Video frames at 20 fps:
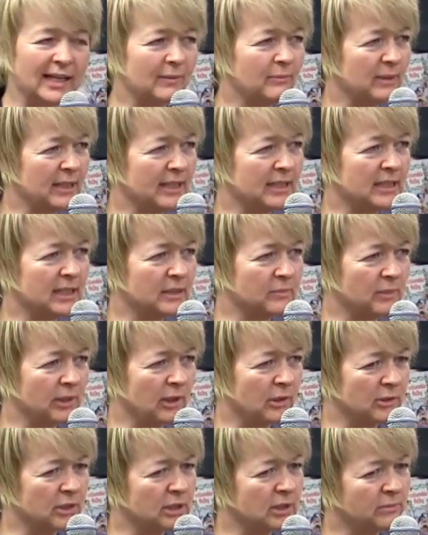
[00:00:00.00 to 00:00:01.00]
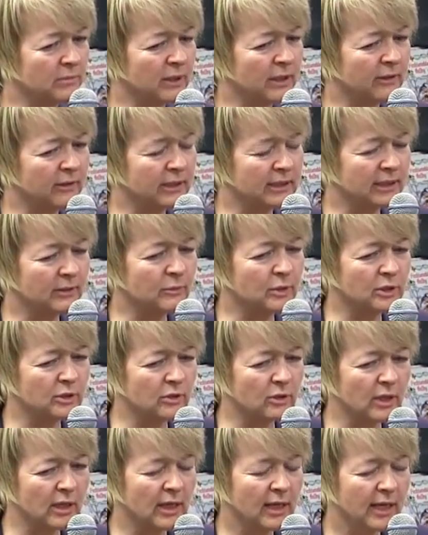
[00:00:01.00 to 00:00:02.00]
It, but it does belong to the period, and it was
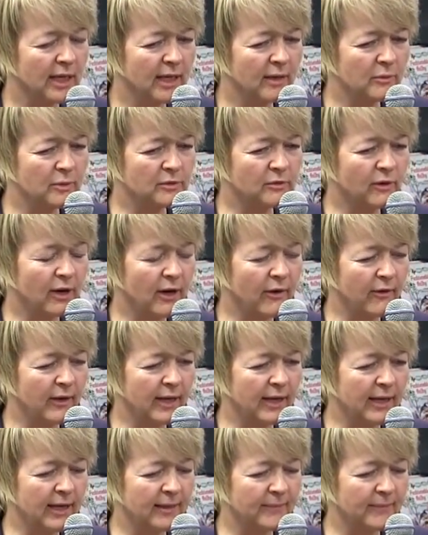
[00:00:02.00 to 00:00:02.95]
it was very.